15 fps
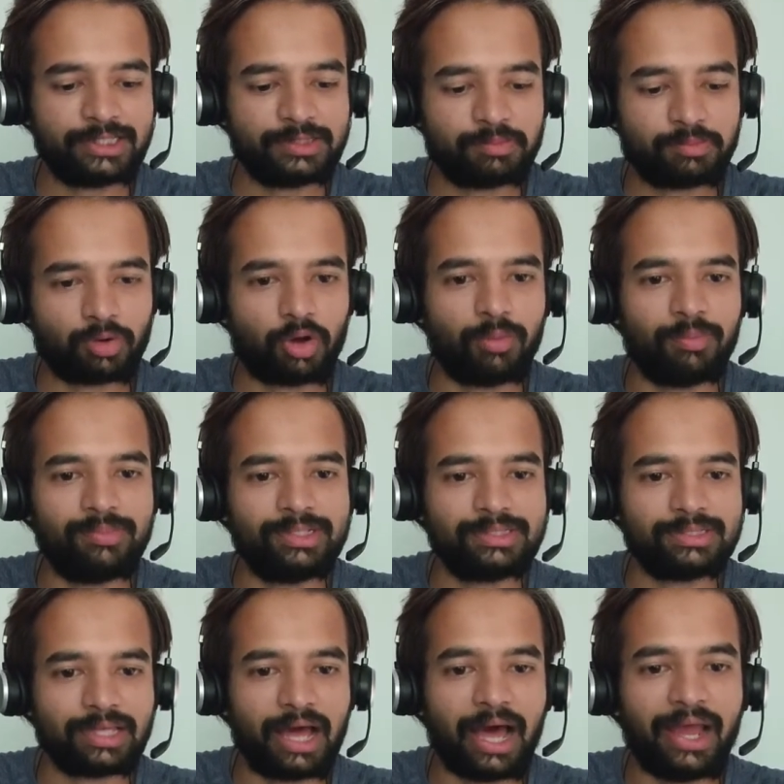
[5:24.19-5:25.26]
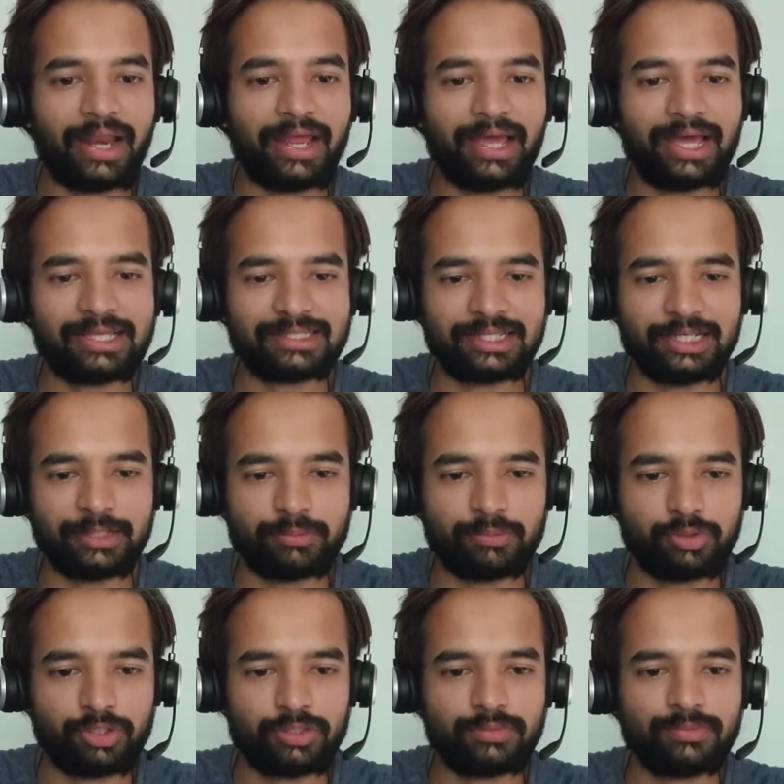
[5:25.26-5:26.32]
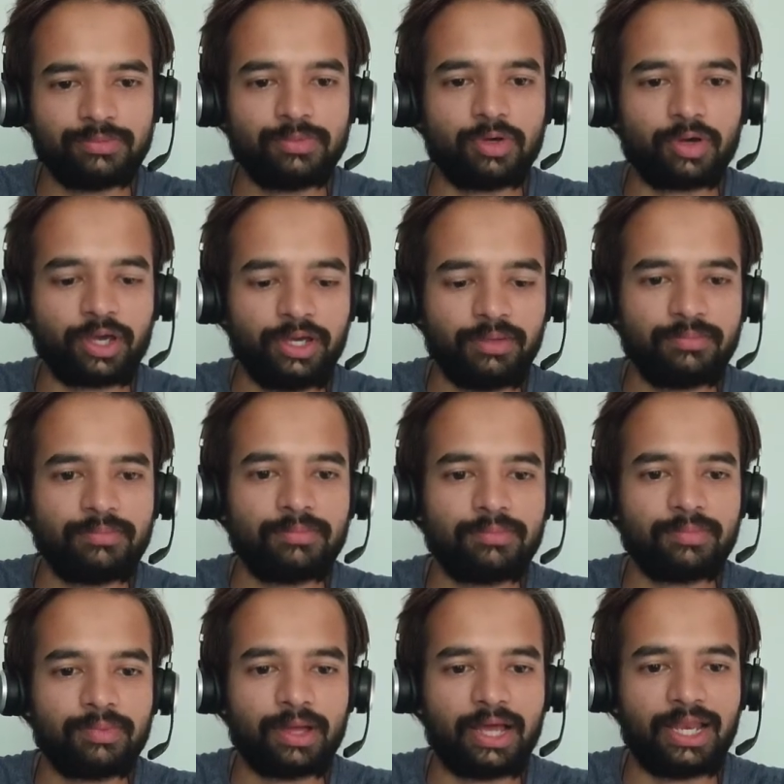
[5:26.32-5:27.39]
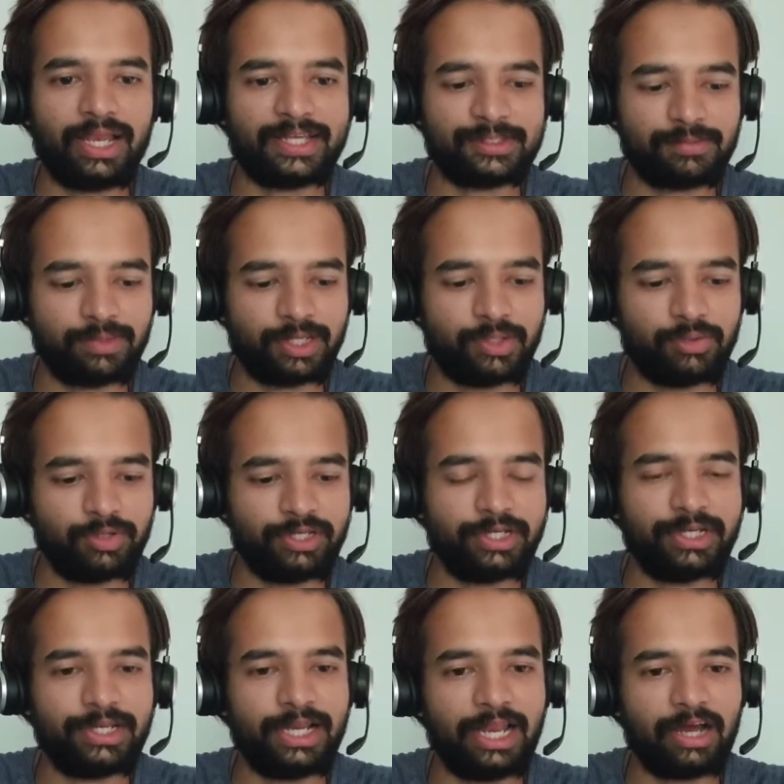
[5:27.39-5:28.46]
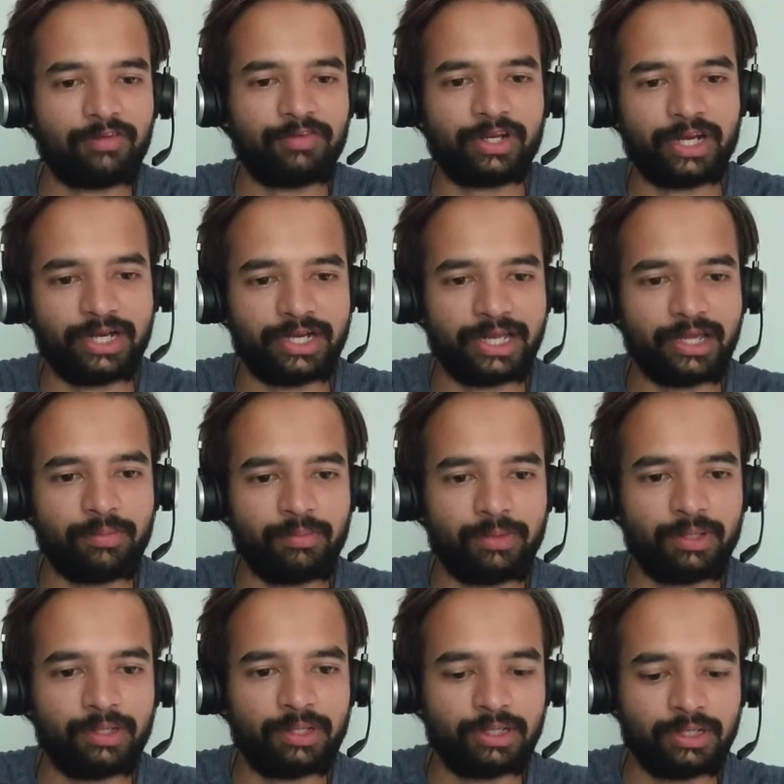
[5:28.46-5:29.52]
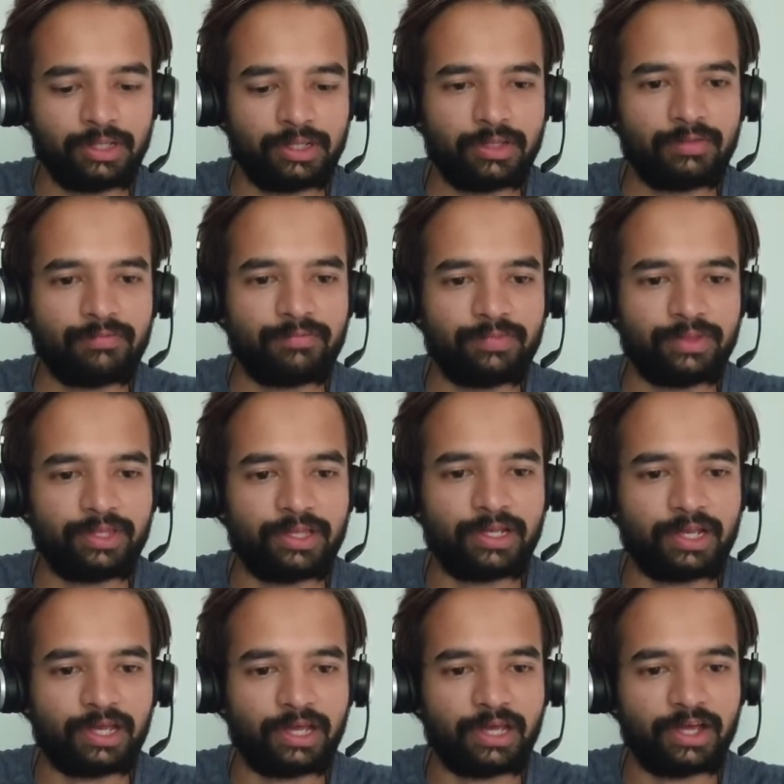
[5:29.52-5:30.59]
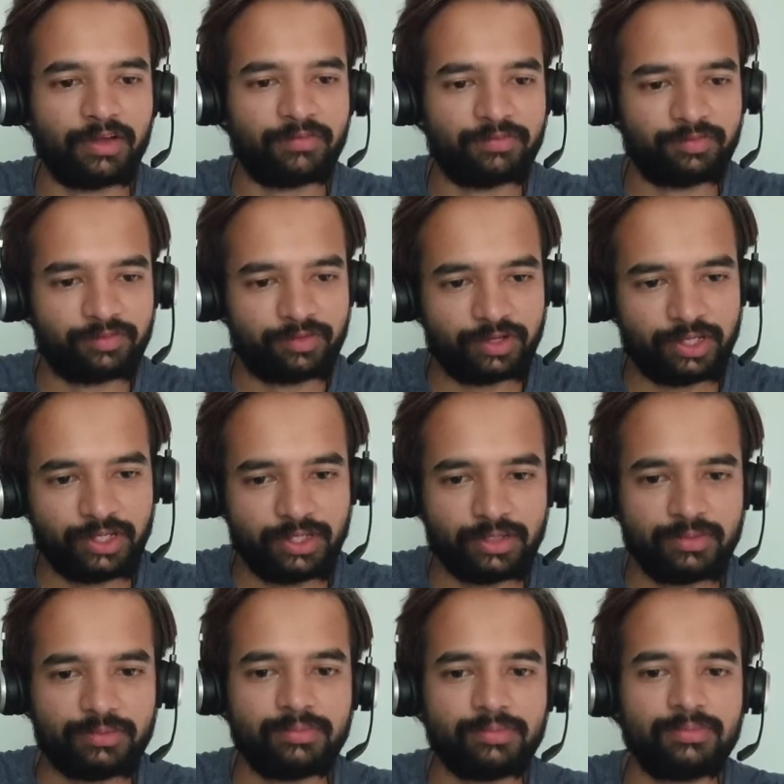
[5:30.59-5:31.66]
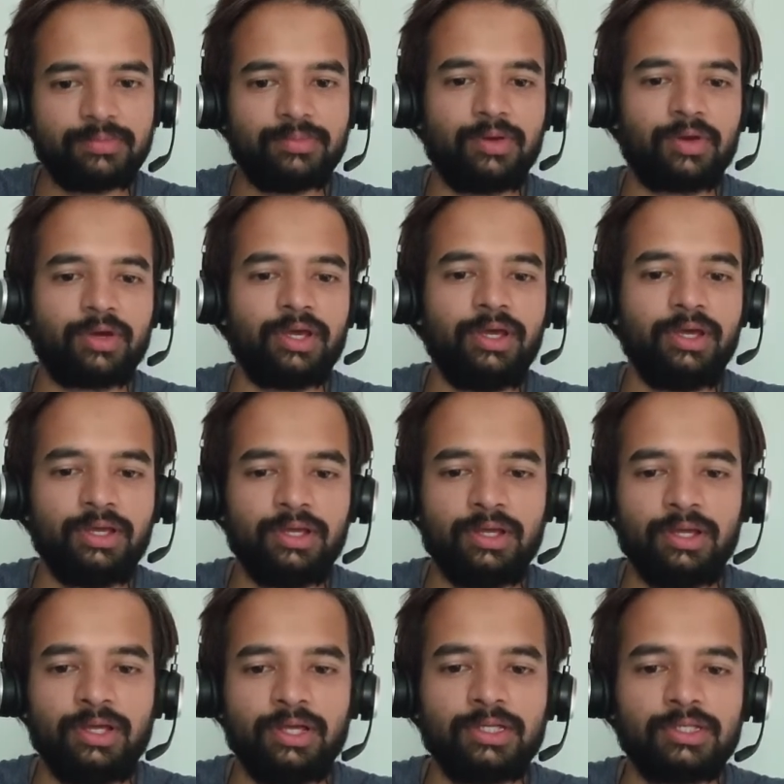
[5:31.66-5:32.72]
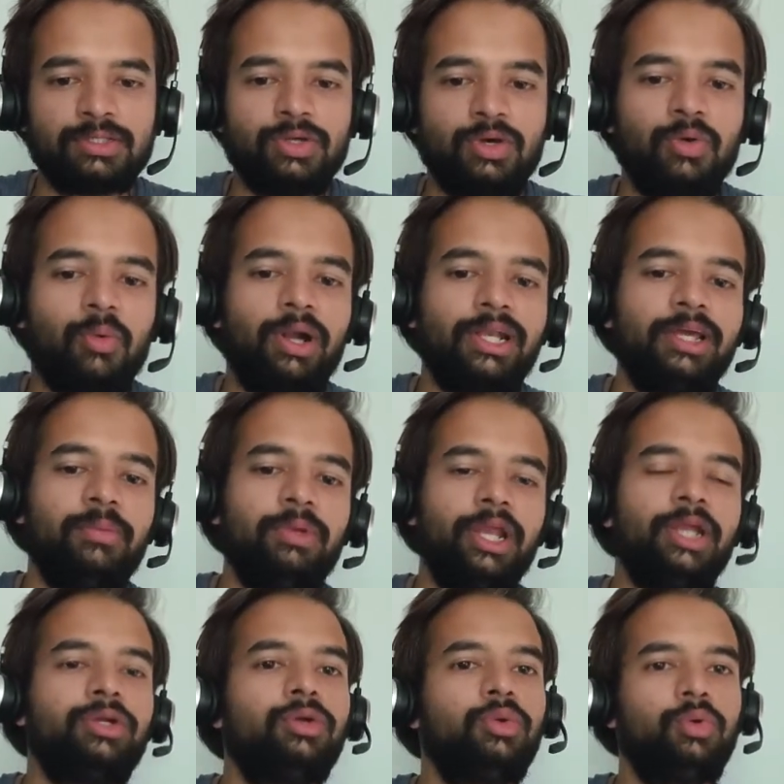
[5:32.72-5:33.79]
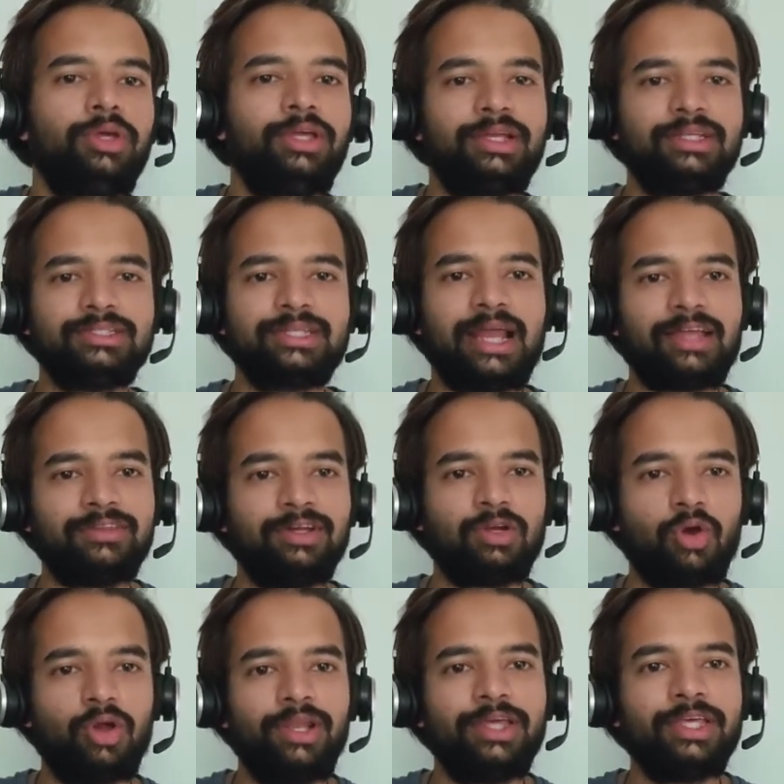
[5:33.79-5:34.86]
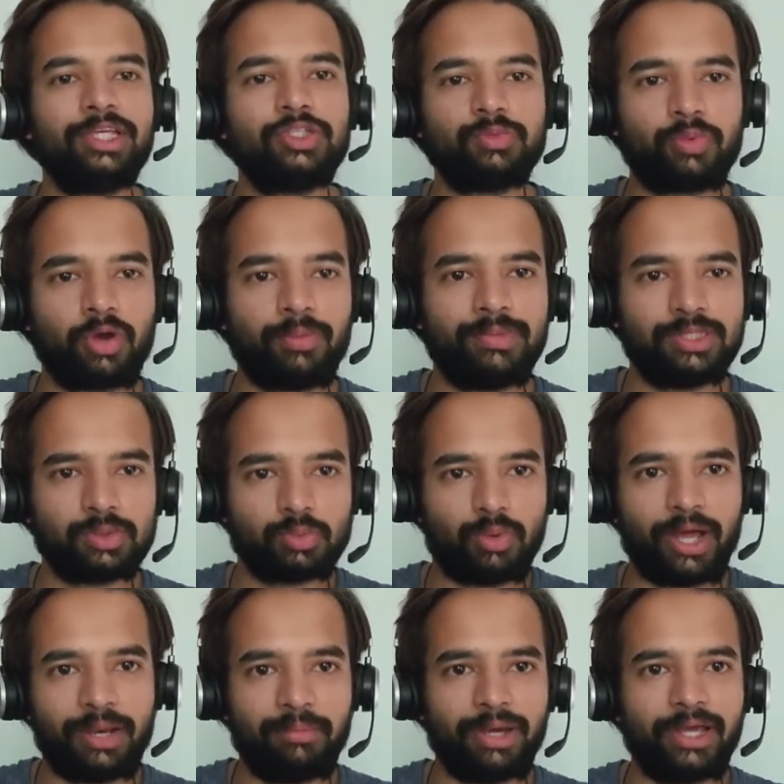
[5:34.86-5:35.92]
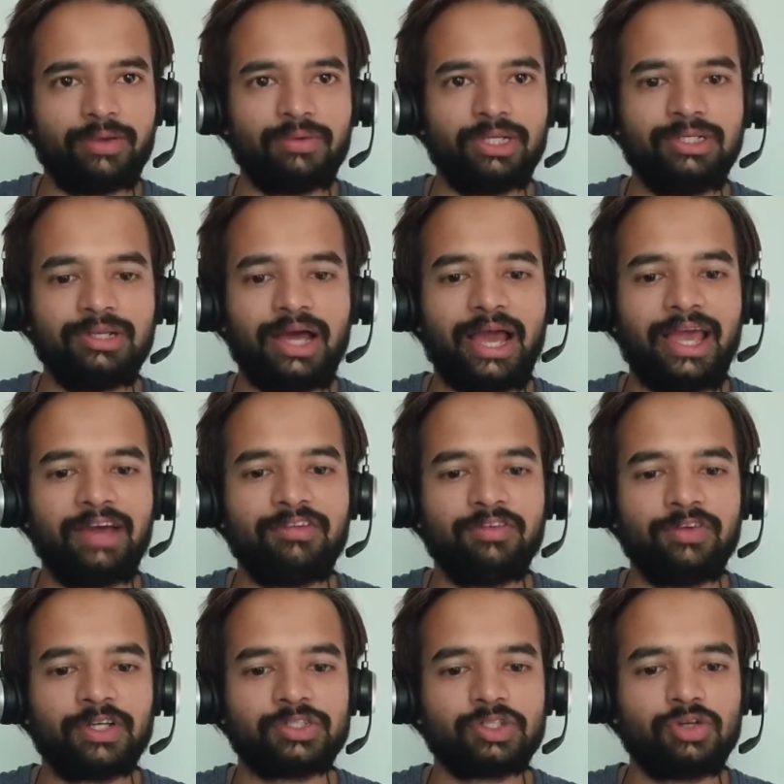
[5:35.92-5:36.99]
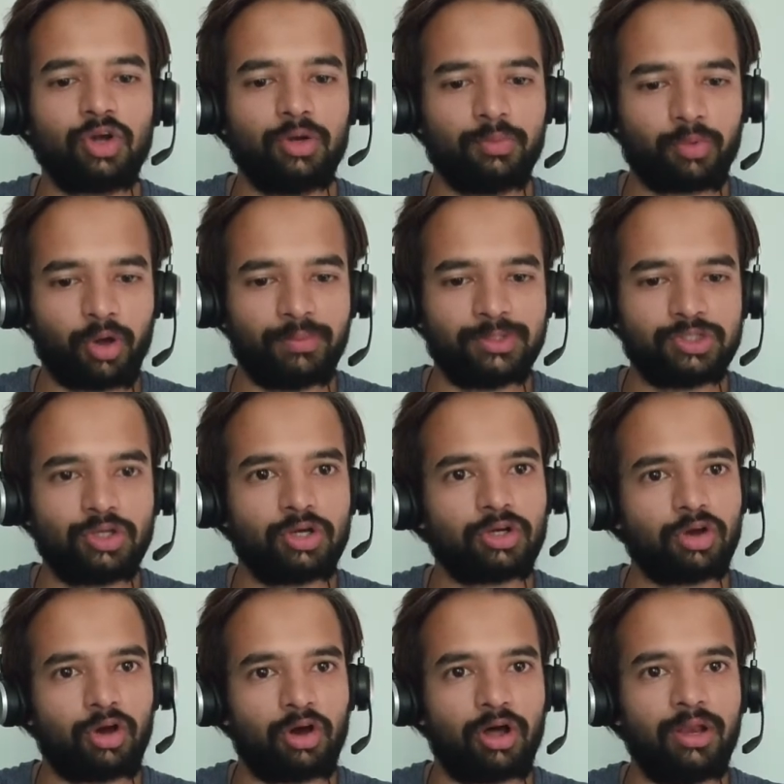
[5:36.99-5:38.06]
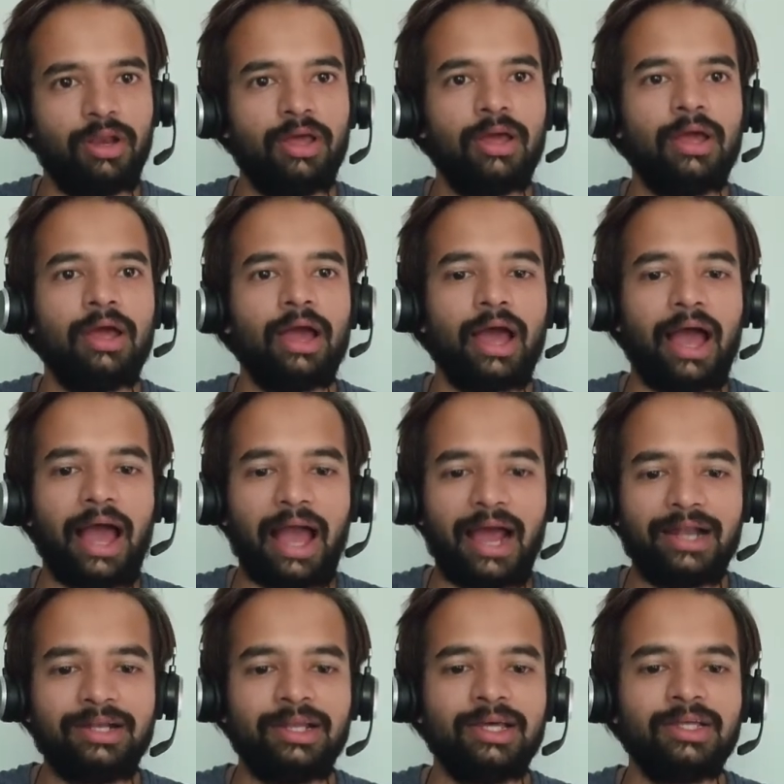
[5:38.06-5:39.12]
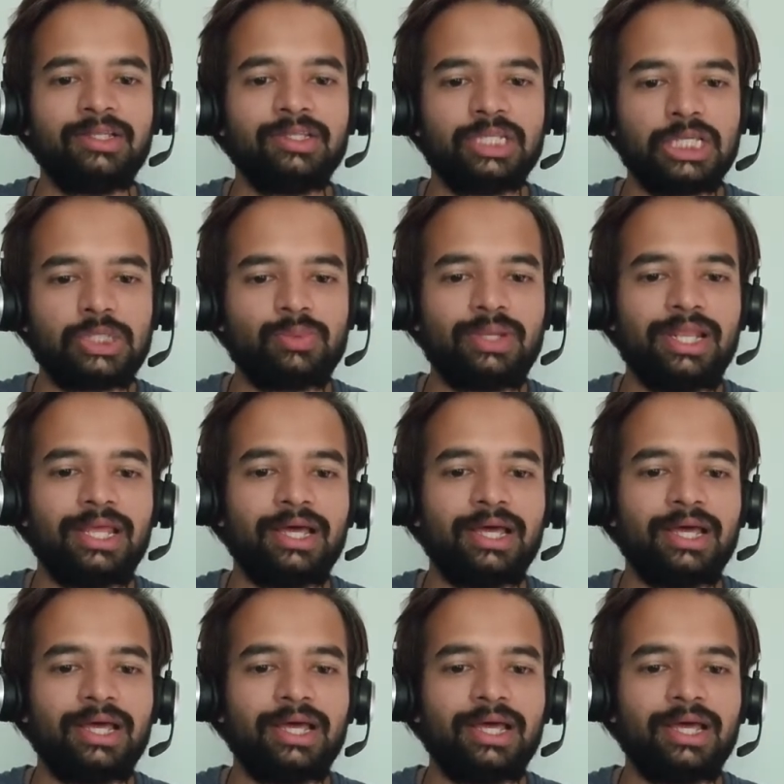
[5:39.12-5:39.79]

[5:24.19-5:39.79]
promise array as an input. Okay, I'll explain you in detail after I type. Then I have three. Okay, so what I'm trying to do here is, rather calling each promise one by one, I have a function called promise dot all, and this will